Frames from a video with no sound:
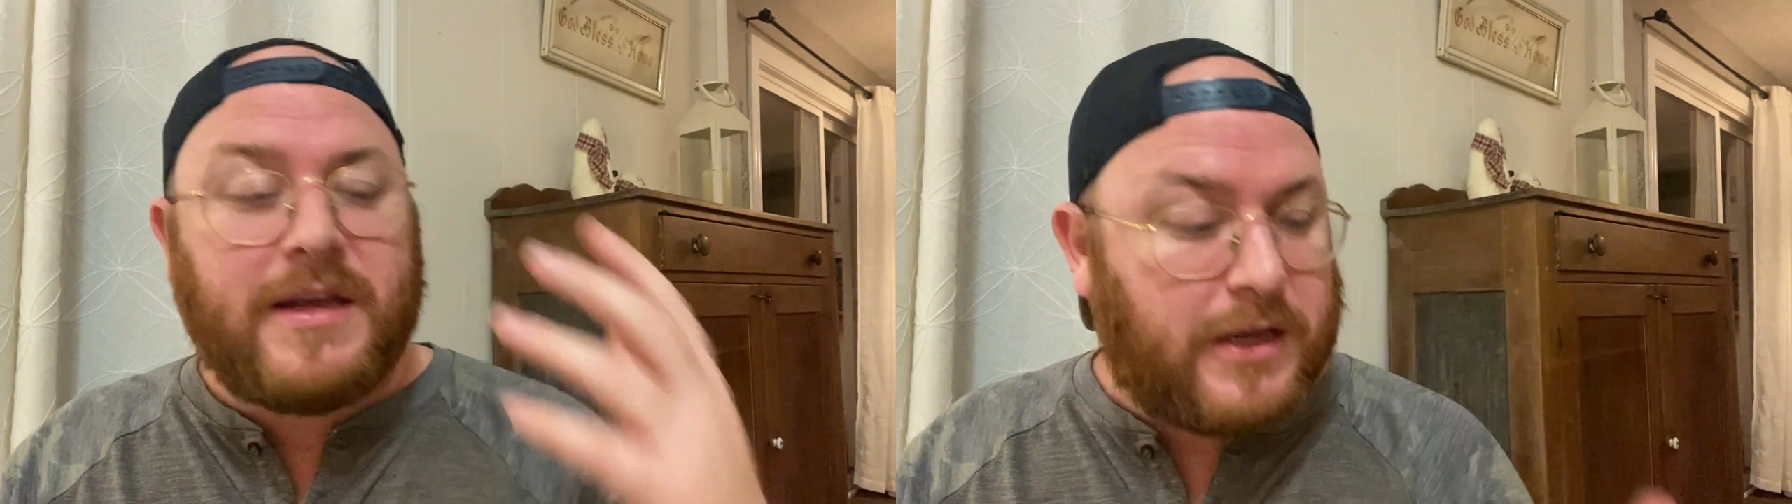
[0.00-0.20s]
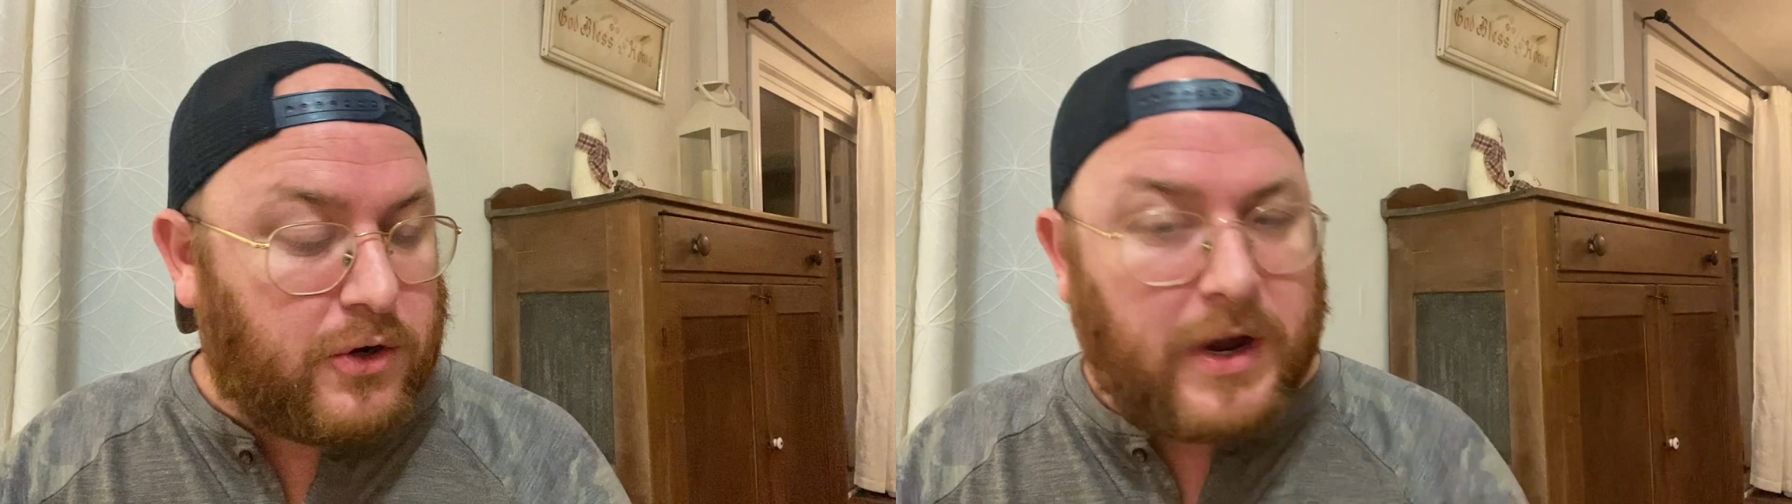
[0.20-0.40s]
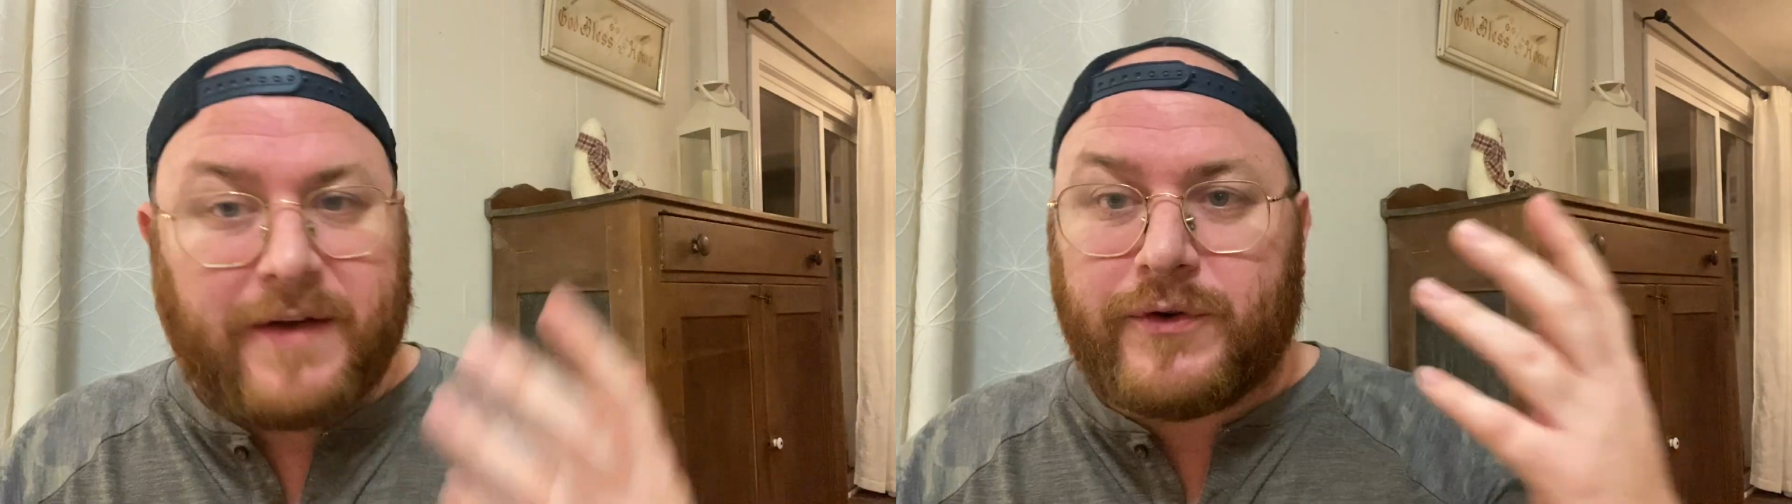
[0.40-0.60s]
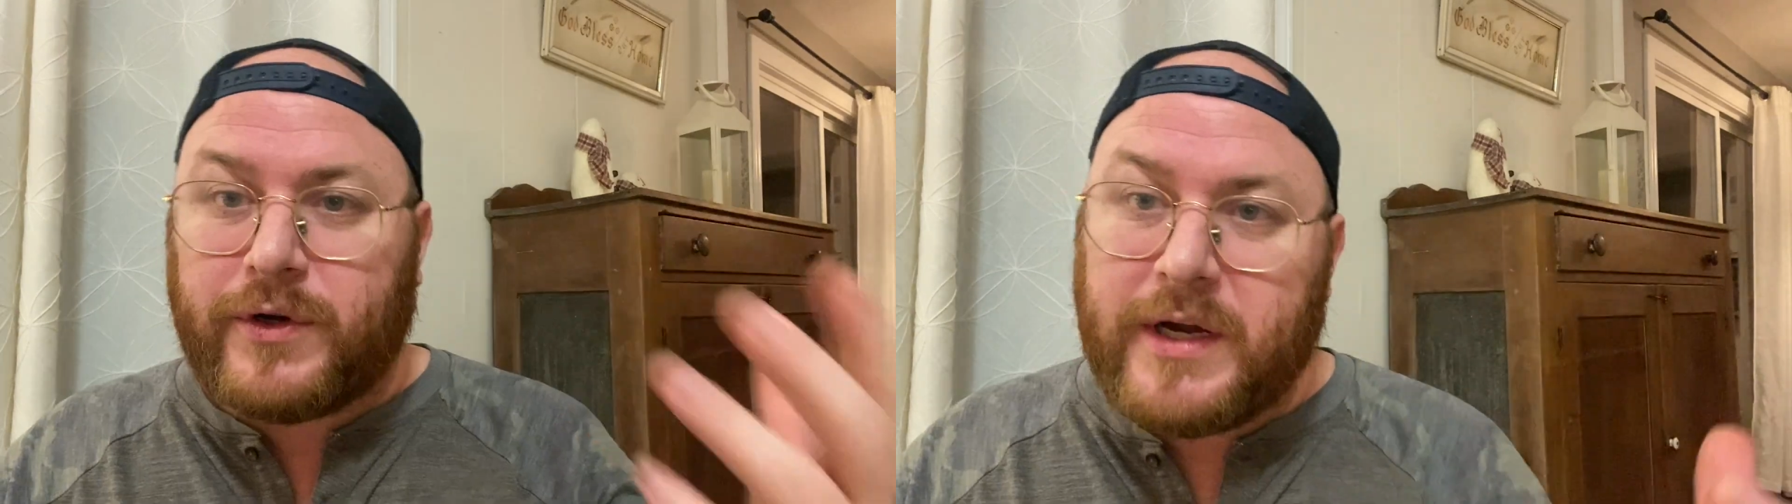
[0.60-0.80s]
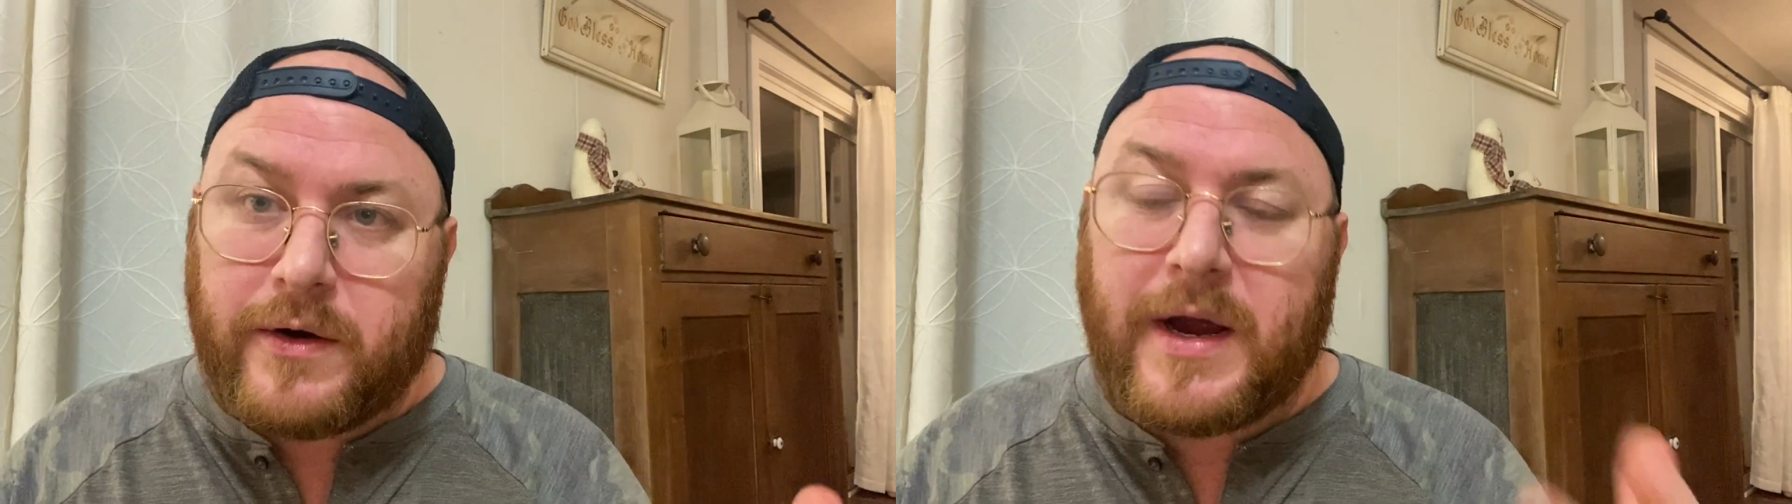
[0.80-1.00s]
year after
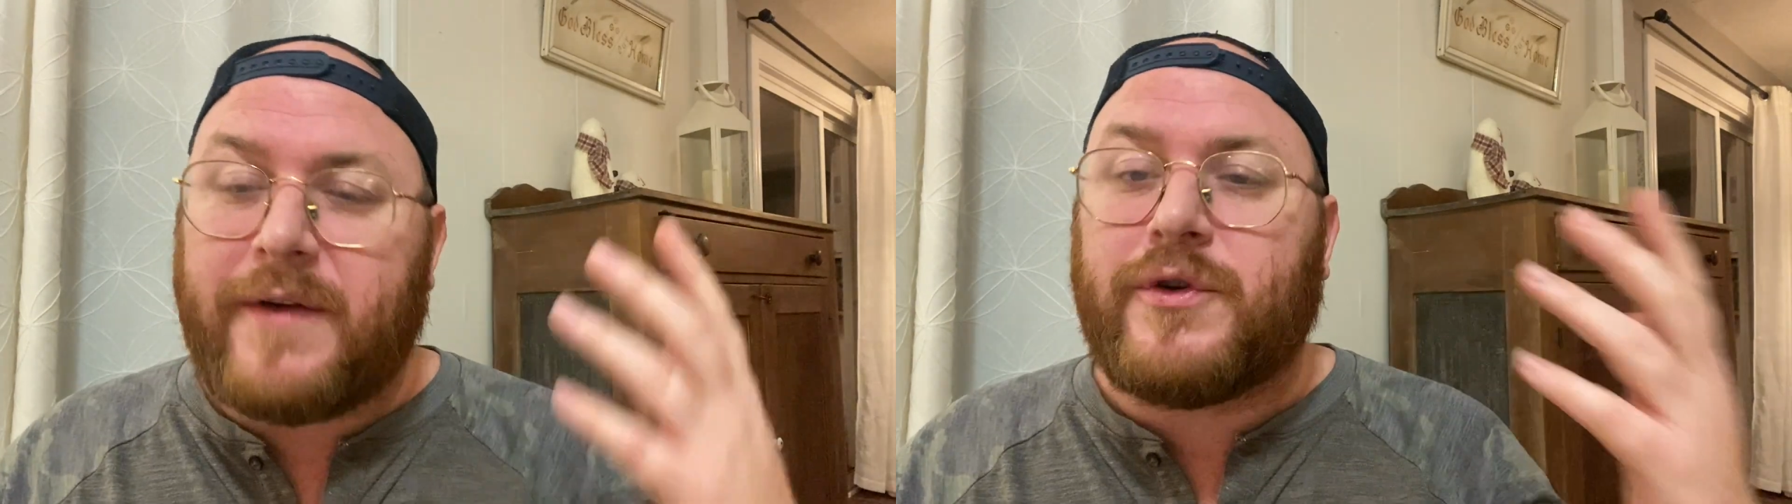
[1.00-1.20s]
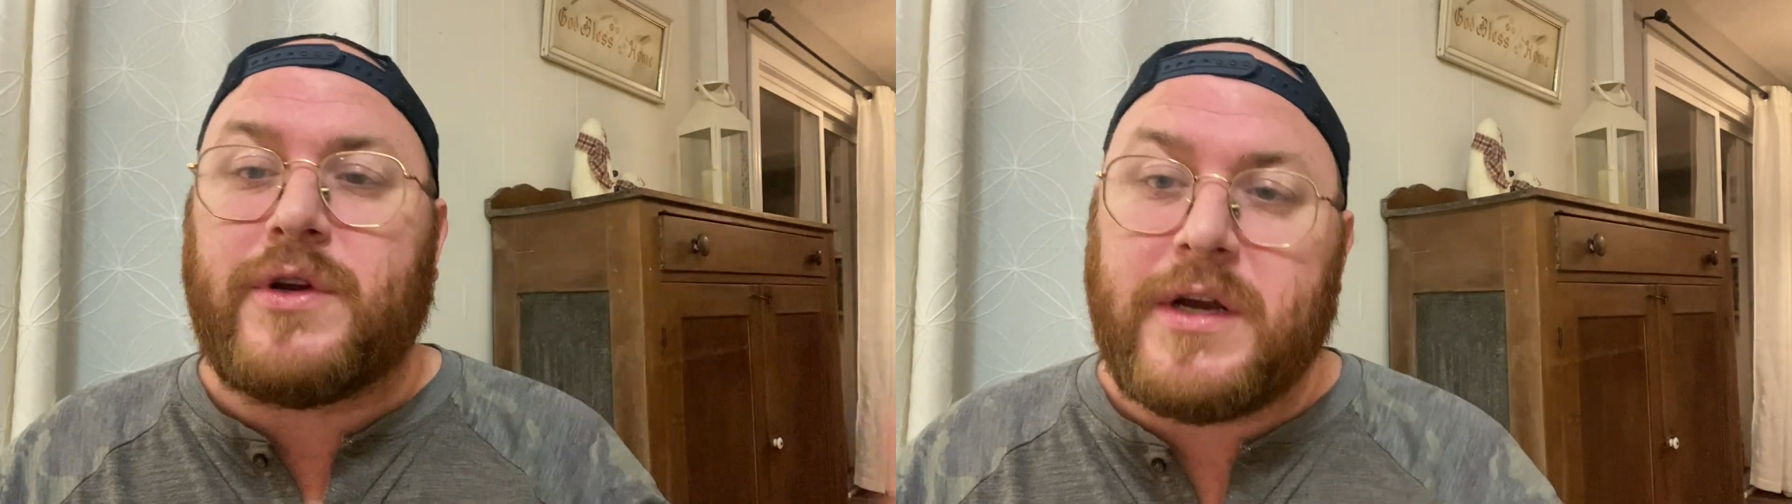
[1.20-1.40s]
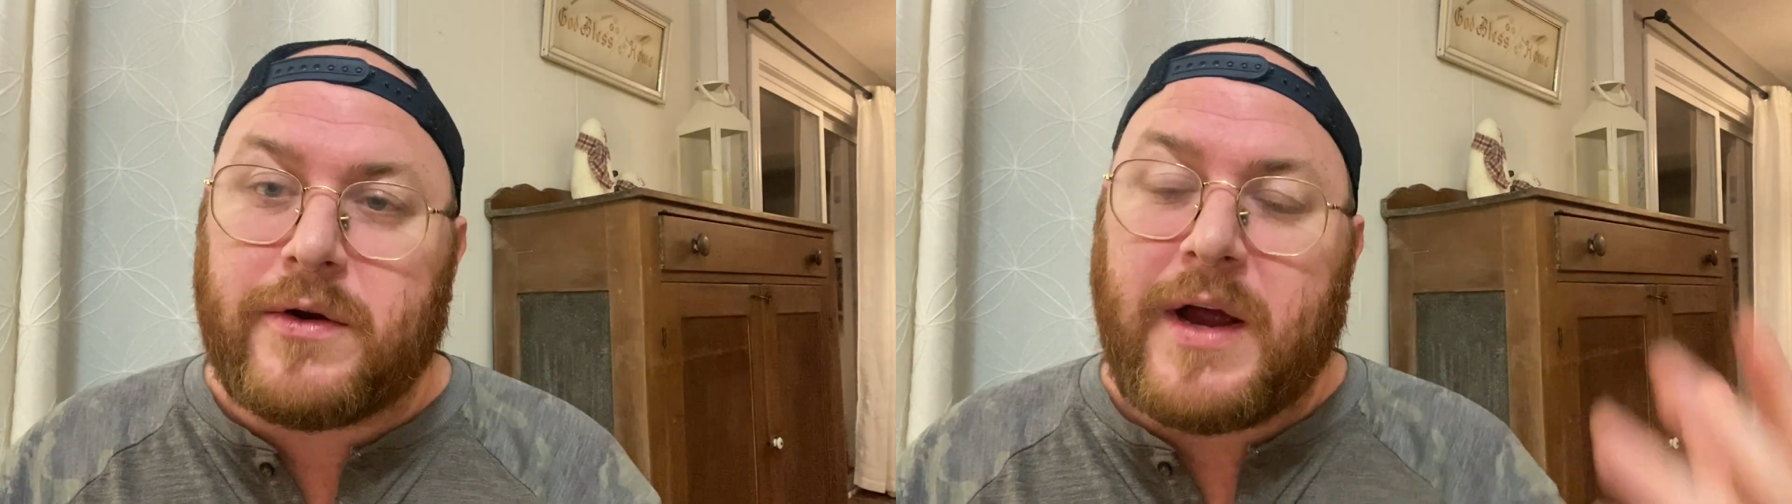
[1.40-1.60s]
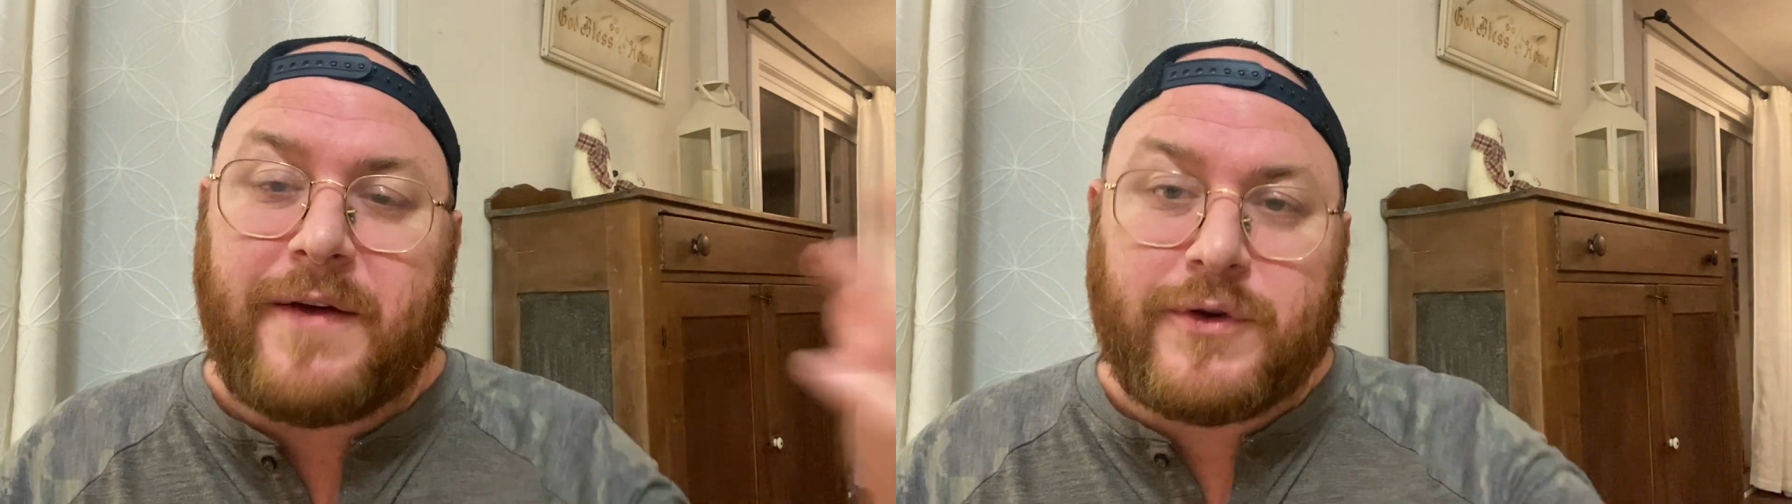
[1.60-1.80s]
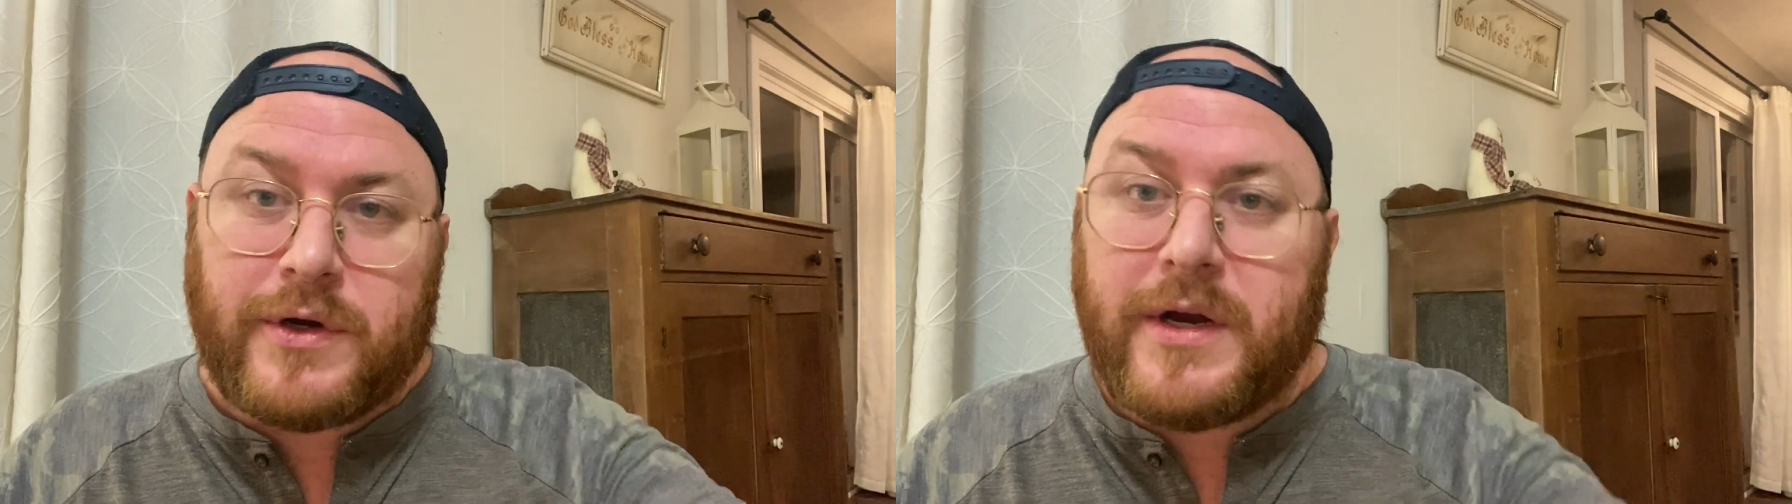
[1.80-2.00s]
year after year
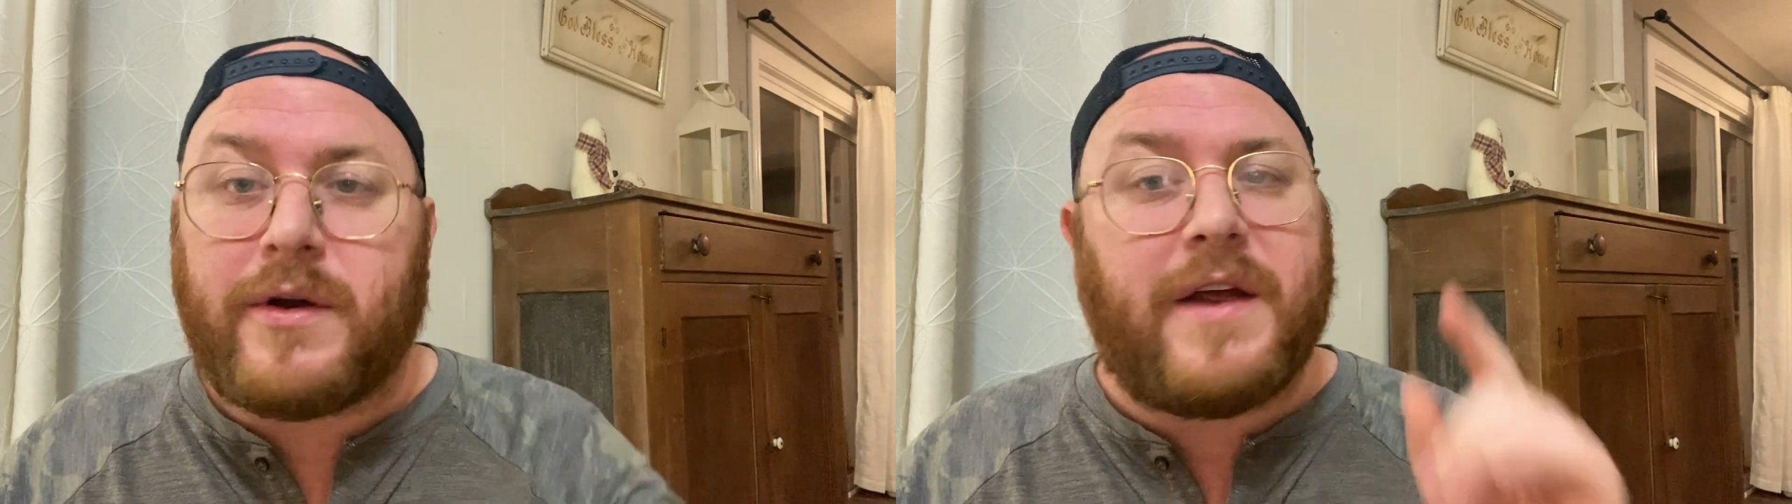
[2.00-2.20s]
after year?